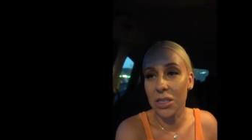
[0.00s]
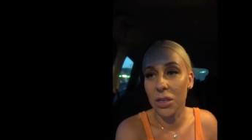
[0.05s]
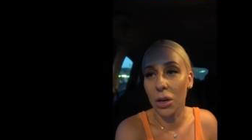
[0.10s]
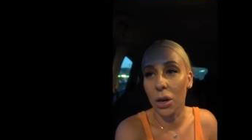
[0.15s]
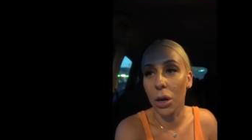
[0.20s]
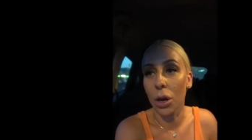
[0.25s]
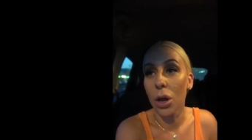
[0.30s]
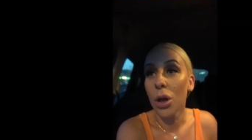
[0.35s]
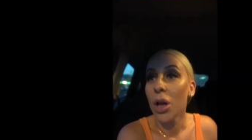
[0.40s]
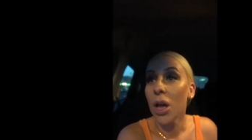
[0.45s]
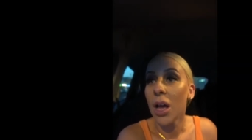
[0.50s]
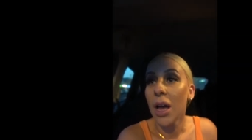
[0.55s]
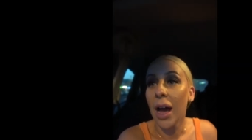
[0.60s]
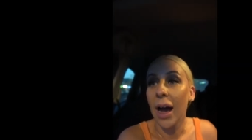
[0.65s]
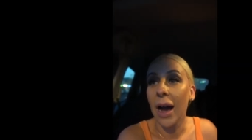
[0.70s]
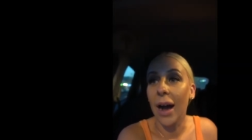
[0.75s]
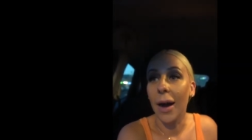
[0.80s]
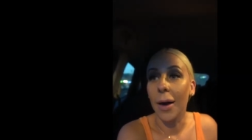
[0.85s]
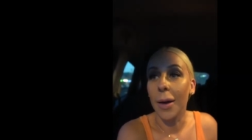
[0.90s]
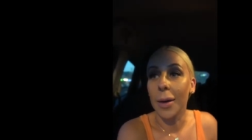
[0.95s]
So
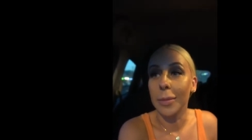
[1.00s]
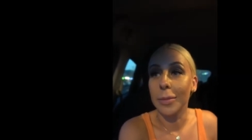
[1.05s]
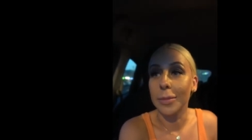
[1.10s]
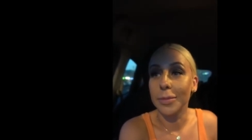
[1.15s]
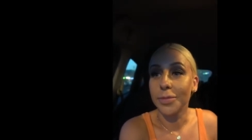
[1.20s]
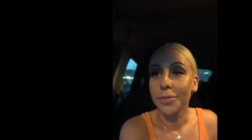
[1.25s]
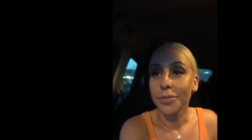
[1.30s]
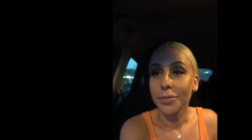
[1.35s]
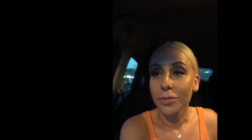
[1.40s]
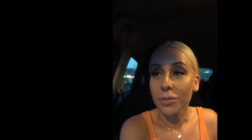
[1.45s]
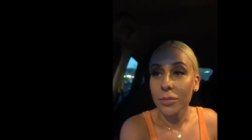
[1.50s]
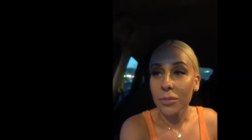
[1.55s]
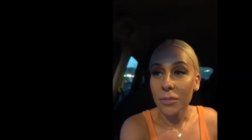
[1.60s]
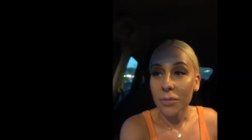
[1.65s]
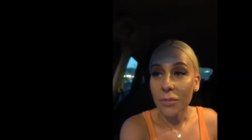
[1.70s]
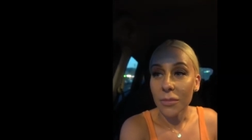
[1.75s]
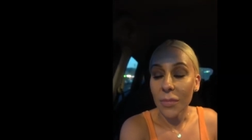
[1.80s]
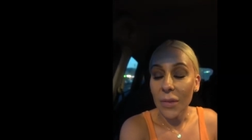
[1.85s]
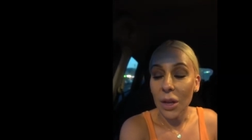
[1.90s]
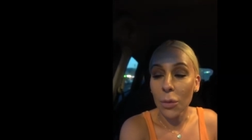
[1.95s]
um,
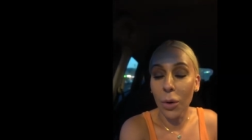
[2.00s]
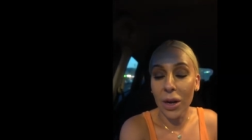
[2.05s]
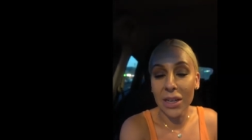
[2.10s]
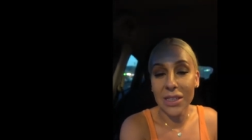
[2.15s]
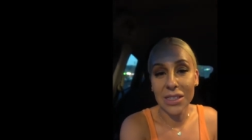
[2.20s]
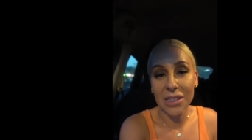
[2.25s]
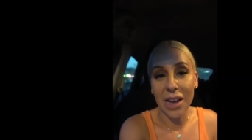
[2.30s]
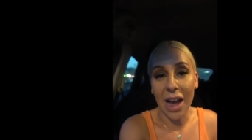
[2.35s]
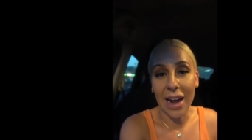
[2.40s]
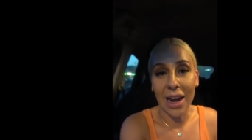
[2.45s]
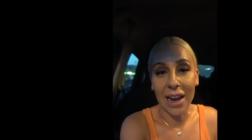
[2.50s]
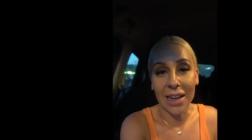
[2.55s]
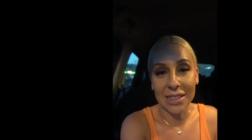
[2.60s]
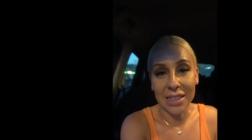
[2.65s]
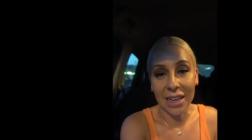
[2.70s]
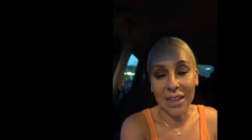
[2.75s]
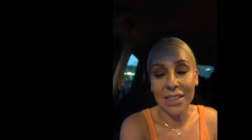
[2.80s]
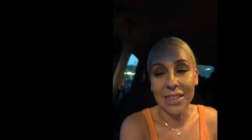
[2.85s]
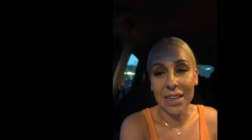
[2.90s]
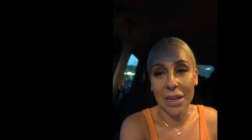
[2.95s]
one side has
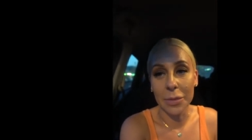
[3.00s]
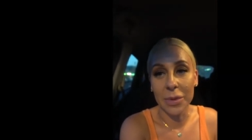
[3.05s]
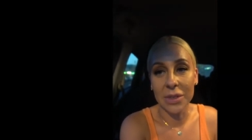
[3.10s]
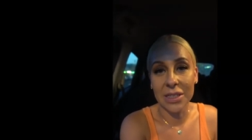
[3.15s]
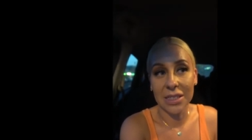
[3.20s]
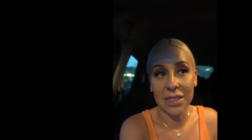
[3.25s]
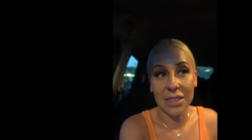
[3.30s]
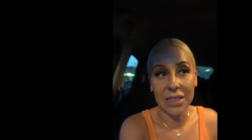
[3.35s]
like deeper